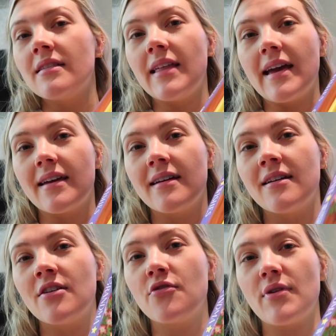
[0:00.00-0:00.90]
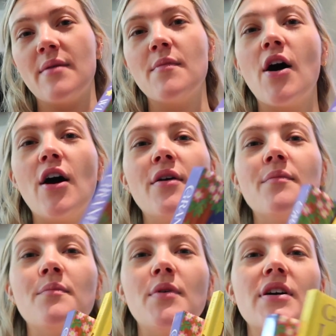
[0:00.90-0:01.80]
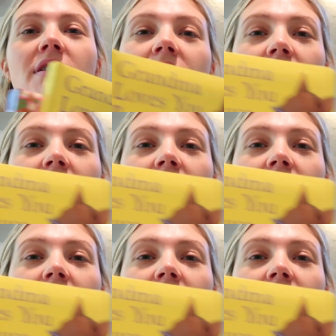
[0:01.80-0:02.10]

like grandma books